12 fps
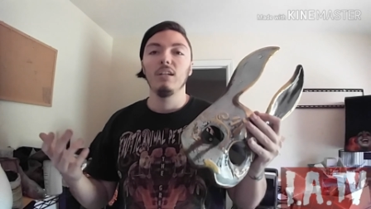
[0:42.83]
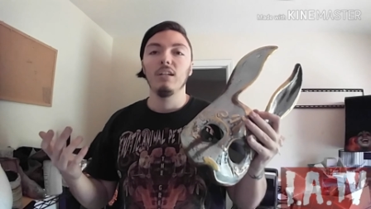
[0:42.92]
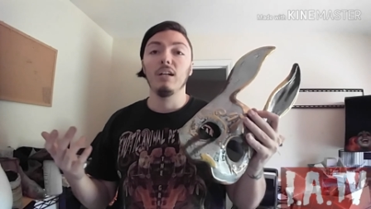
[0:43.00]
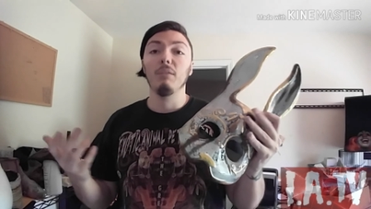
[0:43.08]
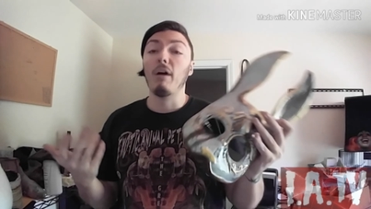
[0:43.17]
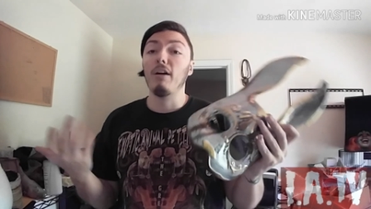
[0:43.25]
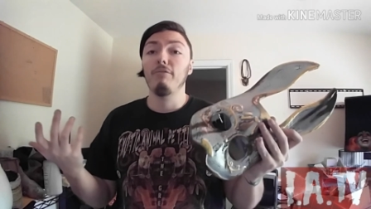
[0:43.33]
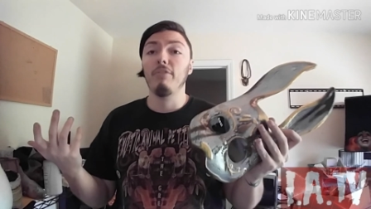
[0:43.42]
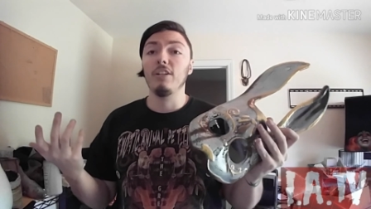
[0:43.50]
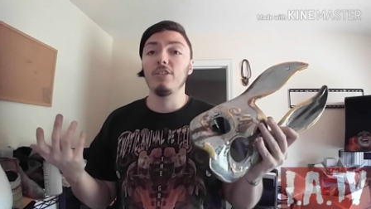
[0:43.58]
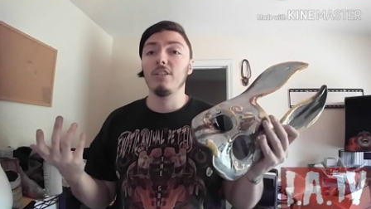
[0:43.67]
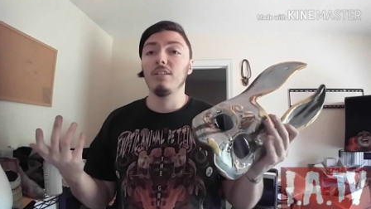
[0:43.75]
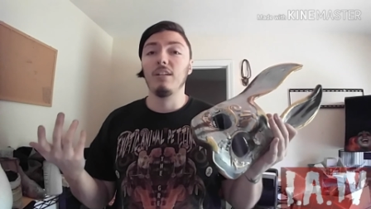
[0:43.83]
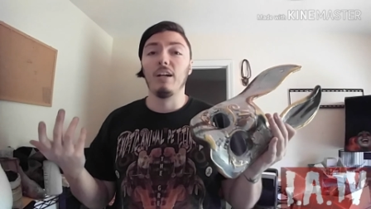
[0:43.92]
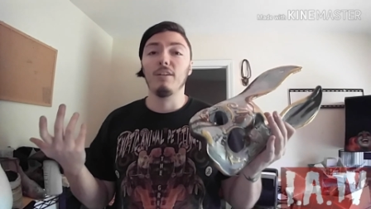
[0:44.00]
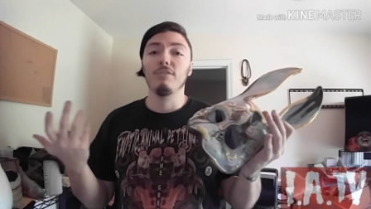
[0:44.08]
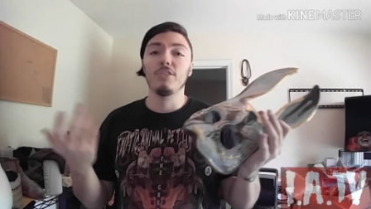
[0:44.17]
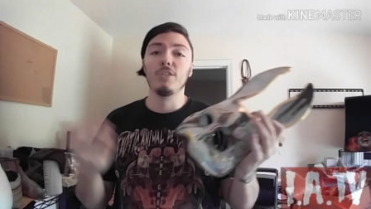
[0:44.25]
I'd finish it
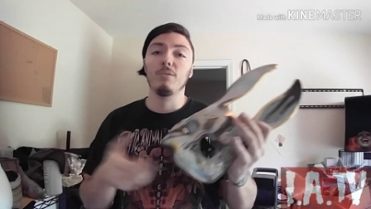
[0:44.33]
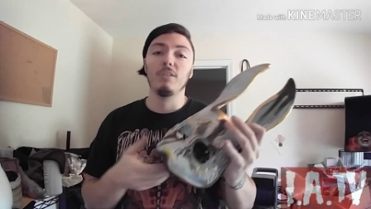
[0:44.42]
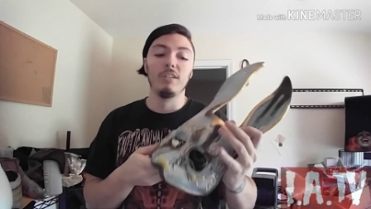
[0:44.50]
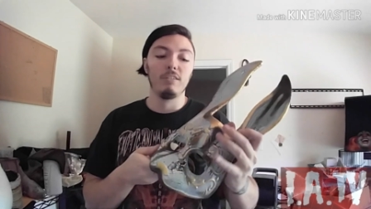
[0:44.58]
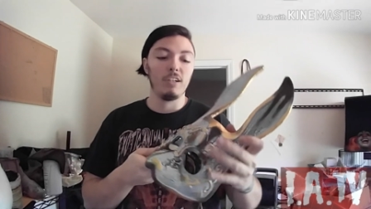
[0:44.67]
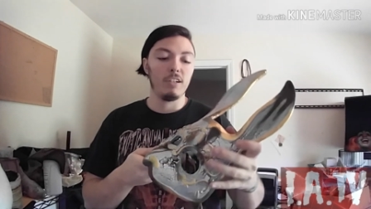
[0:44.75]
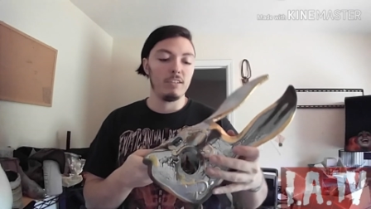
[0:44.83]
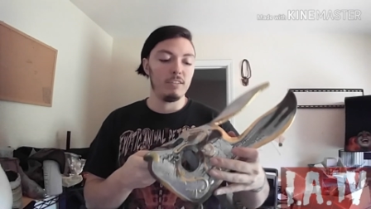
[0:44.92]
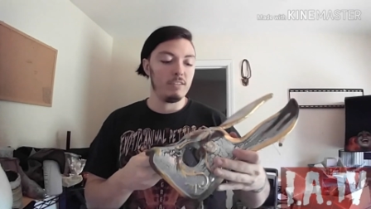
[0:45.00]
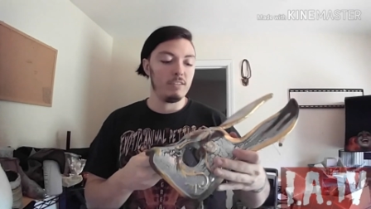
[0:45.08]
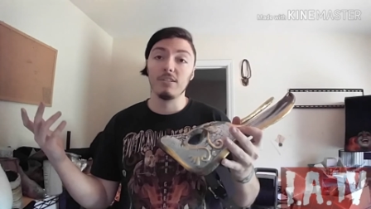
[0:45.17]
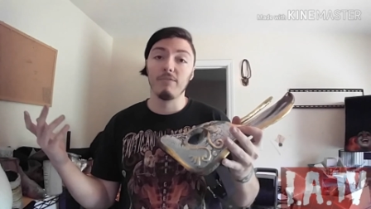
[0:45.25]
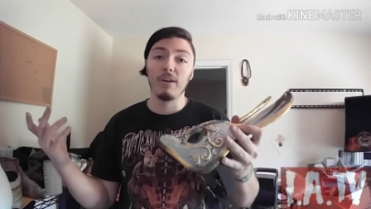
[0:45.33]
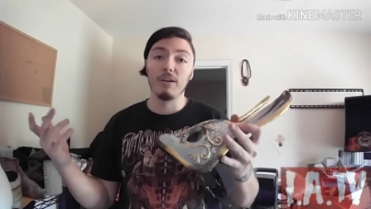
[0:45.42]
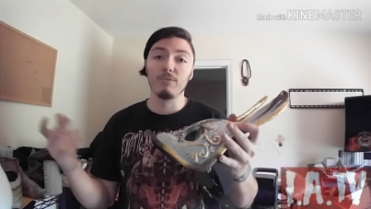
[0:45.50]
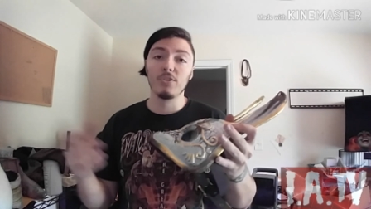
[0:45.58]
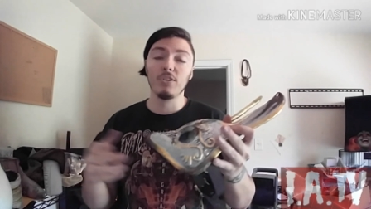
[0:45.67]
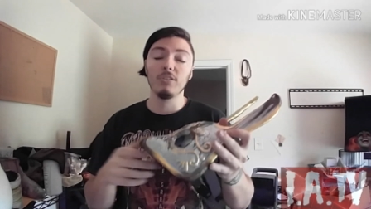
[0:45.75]
however she wanted it done. The final
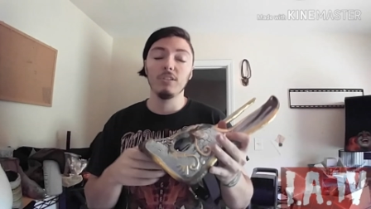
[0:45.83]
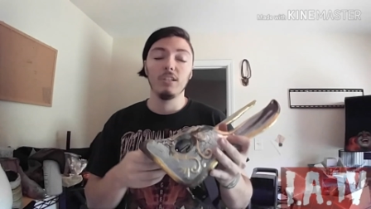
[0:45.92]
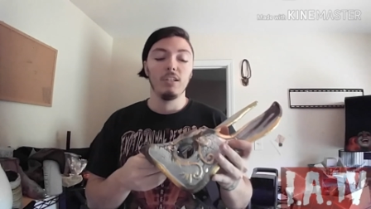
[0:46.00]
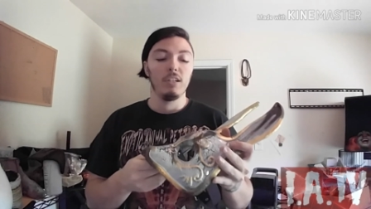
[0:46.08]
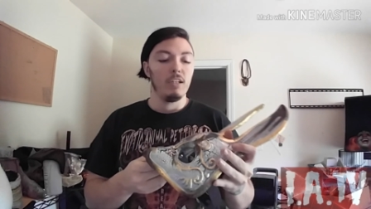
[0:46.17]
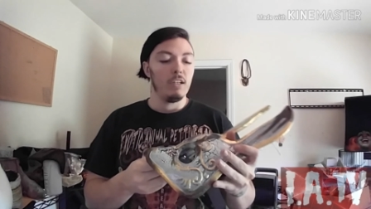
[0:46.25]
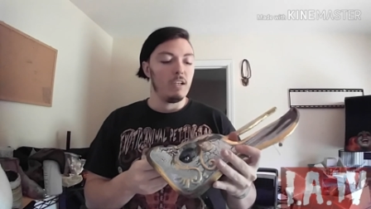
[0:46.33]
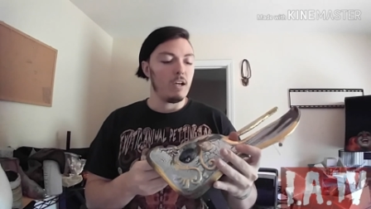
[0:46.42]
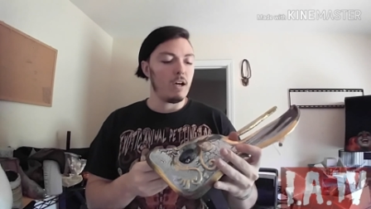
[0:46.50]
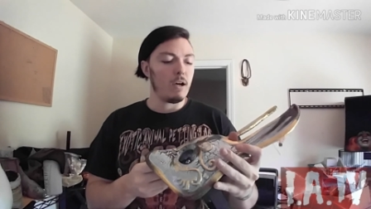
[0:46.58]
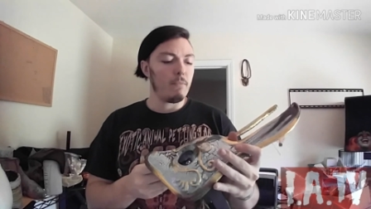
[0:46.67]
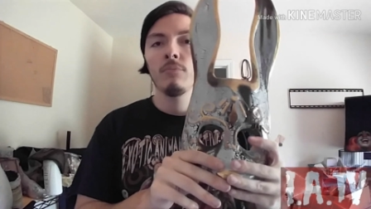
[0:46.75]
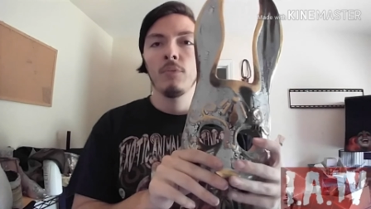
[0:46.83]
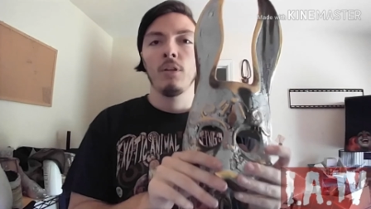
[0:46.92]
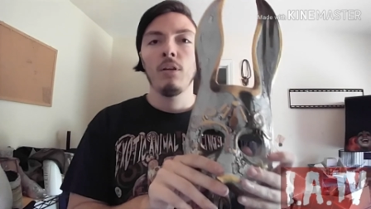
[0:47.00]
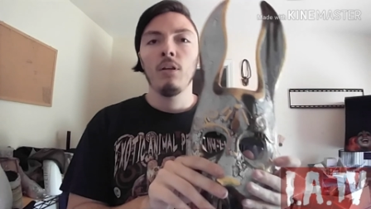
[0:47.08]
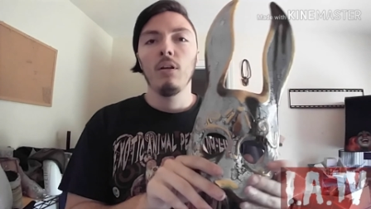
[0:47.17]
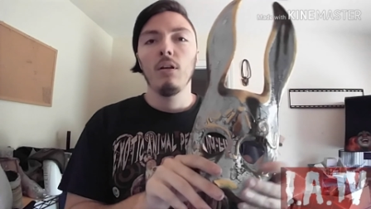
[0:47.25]
result. So
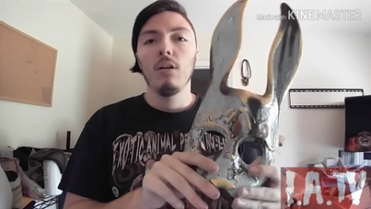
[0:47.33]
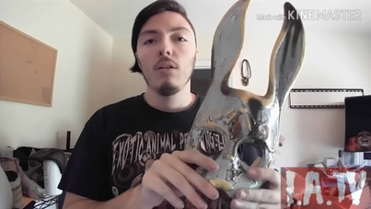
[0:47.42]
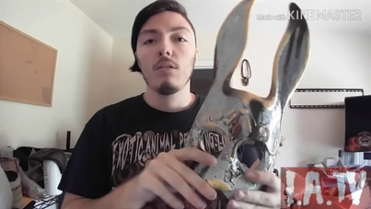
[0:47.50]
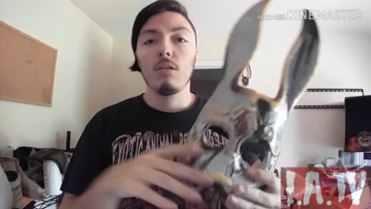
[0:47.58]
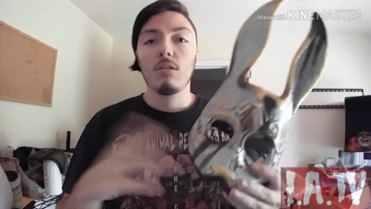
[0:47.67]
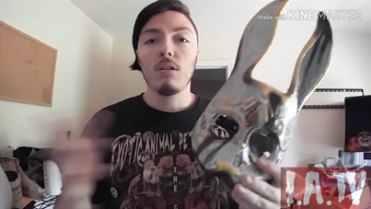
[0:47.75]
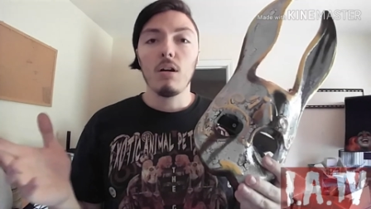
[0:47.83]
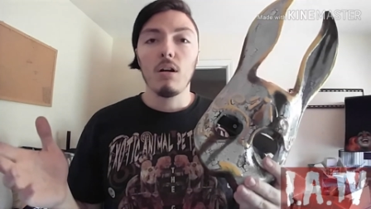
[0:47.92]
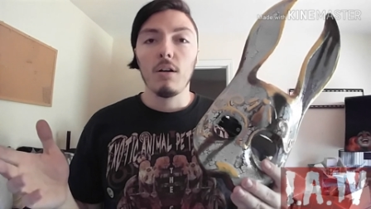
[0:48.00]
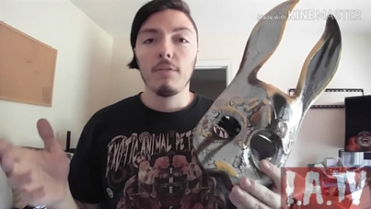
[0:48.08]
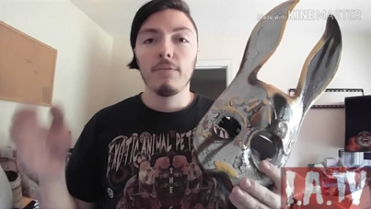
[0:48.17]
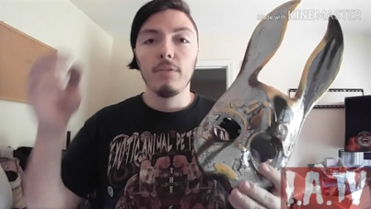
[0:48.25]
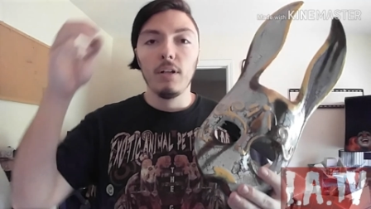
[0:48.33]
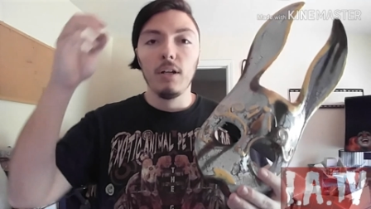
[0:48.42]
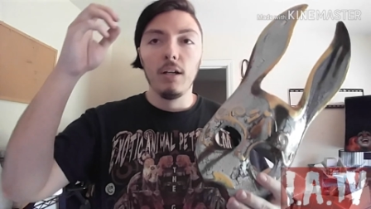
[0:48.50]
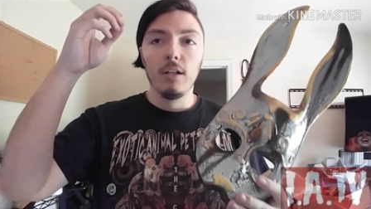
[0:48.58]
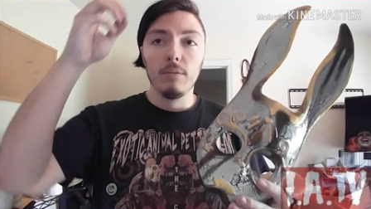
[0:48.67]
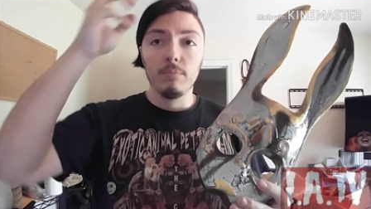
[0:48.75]
to start off,
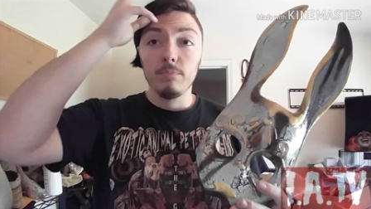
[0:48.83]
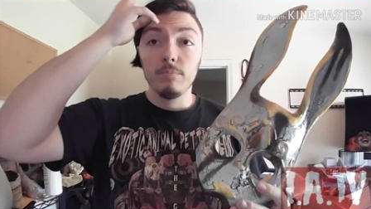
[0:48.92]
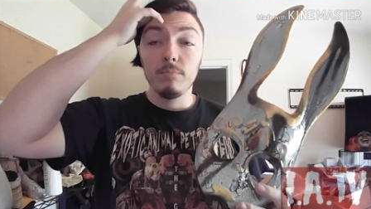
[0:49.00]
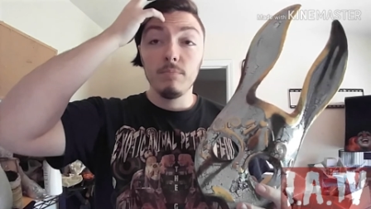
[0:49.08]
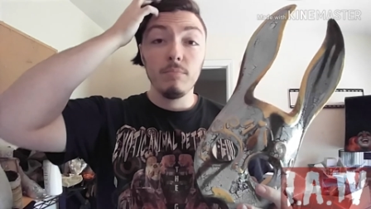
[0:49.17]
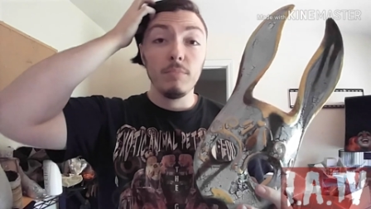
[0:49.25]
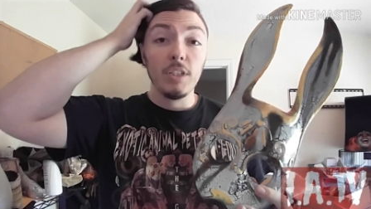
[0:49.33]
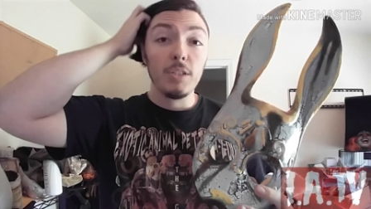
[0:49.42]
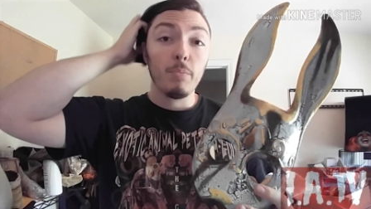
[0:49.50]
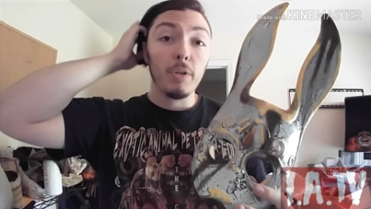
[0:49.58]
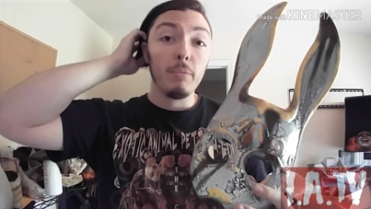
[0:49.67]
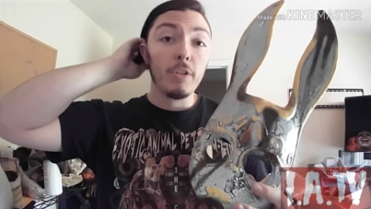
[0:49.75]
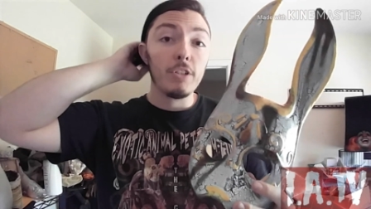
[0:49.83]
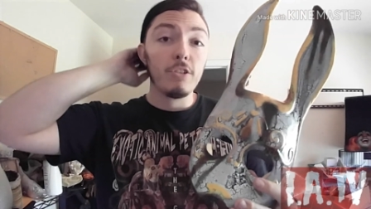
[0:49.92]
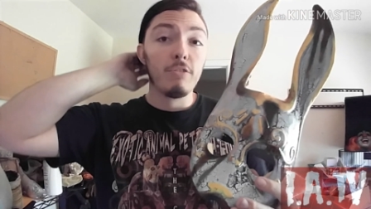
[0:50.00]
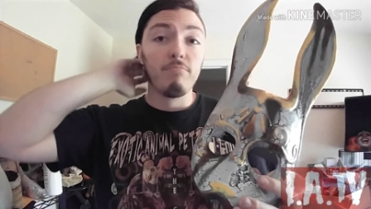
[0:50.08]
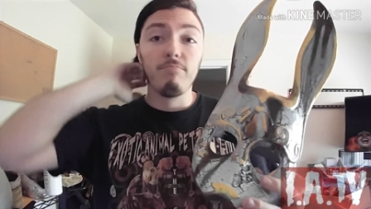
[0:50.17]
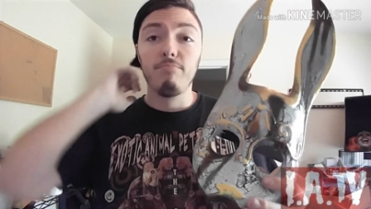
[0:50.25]
it's pretty
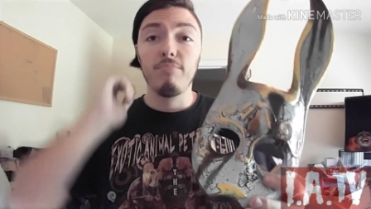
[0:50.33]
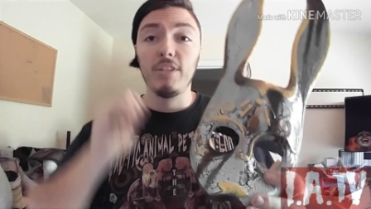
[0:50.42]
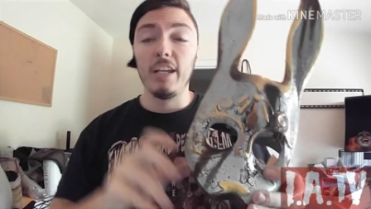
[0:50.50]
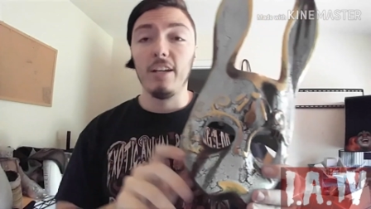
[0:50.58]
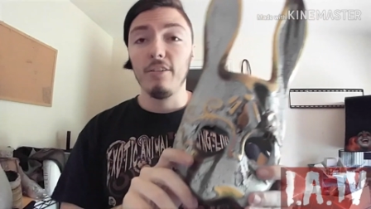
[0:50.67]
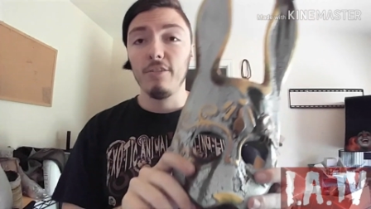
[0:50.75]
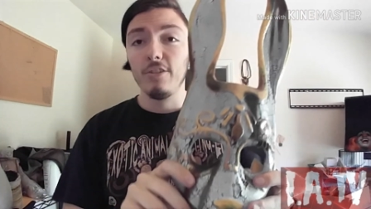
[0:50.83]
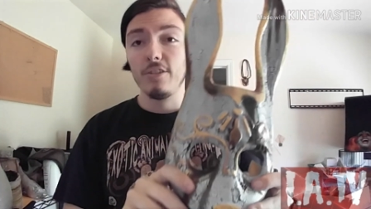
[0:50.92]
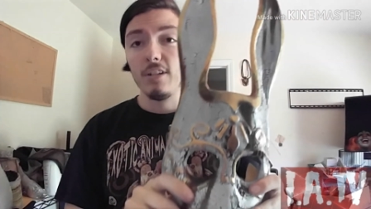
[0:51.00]
much standard, just